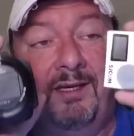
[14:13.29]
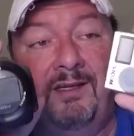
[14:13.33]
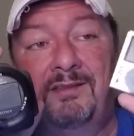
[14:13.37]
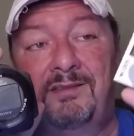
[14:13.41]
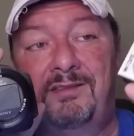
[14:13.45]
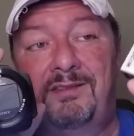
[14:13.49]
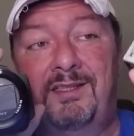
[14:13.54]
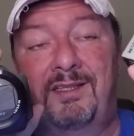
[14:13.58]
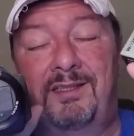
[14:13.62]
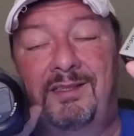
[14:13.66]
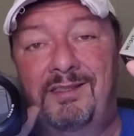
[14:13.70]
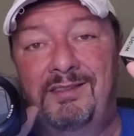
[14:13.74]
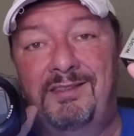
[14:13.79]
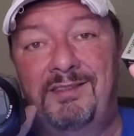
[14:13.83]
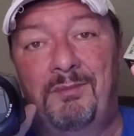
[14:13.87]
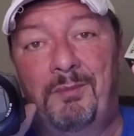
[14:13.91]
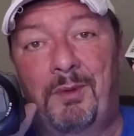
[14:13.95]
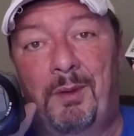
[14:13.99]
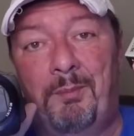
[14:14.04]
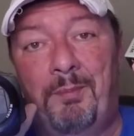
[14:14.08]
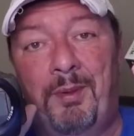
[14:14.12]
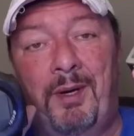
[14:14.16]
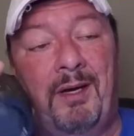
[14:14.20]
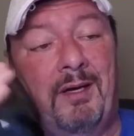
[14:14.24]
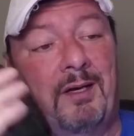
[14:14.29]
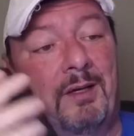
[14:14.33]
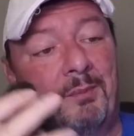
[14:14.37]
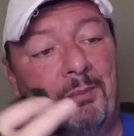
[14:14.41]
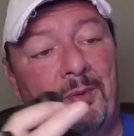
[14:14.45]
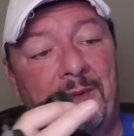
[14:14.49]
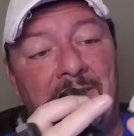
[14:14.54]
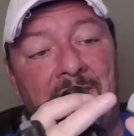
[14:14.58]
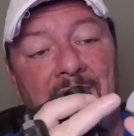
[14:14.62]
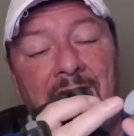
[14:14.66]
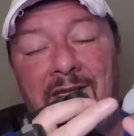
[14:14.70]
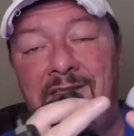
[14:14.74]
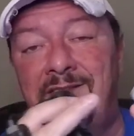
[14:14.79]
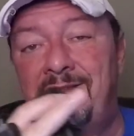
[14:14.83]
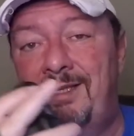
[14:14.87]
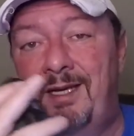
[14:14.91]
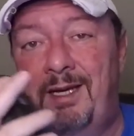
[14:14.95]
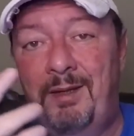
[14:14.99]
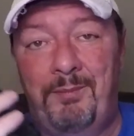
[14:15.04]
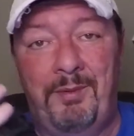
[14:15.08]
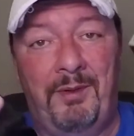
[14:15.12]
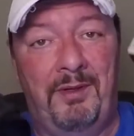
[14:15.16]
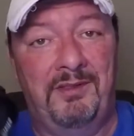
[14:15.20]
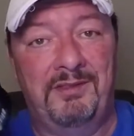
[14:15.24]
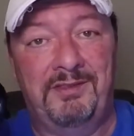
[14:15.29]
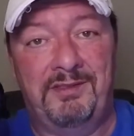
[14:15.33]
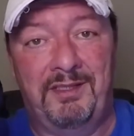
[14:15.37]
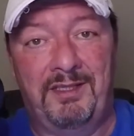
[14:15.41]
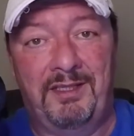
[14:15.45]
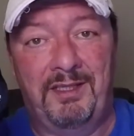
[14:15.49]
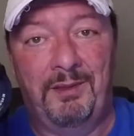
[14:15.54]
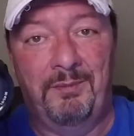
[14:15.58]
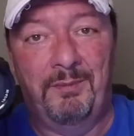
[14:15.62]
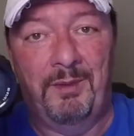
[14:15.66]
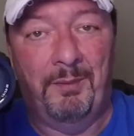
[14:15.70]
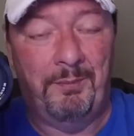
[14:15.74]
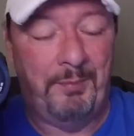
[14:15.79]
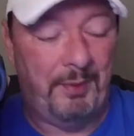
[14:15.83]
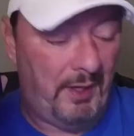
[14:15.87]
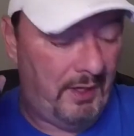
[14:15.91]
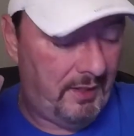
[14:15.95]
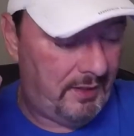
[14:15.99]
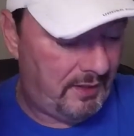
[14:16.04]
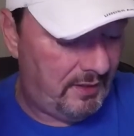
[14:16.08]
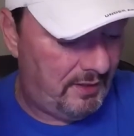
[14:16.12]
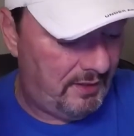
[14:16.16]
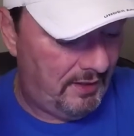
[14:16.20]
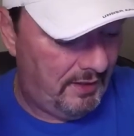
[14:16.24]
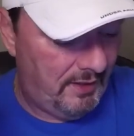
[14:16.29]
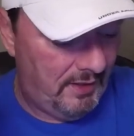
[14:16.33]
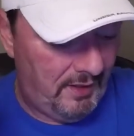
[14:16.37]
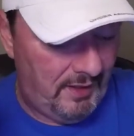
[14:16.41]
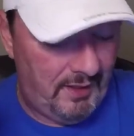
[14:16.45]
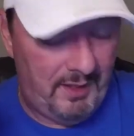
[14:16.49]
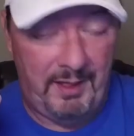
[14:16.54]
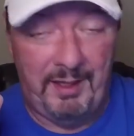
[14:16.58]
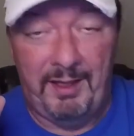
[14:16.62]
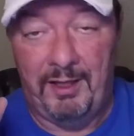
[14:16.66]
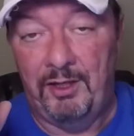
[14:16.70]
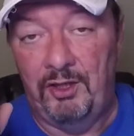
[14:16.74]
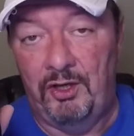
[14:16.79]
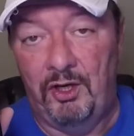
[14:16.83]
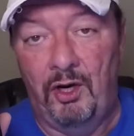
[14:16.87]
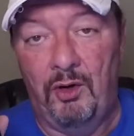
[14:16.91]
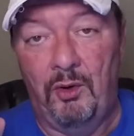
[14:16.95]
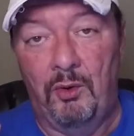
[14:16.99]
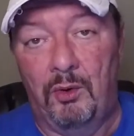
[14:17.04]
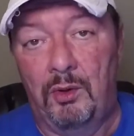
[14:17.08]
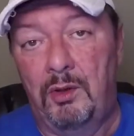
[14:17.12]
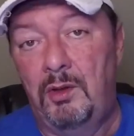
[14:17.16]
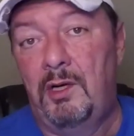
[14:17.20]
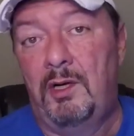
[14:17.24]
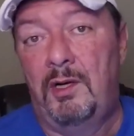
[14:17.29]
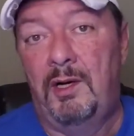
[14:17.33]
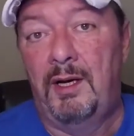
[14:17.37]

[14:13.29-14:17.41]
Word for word: I can stick this in my pocket, put the lens cap on, stick it in my pocket, and go.